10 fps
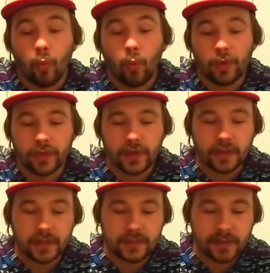One thing
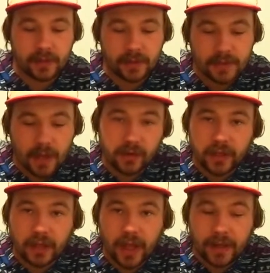is because it's very
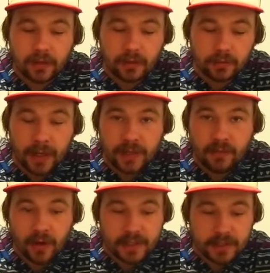light and it's
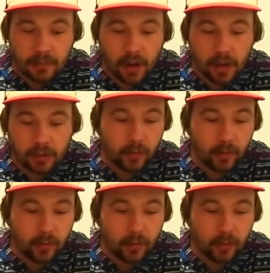very small.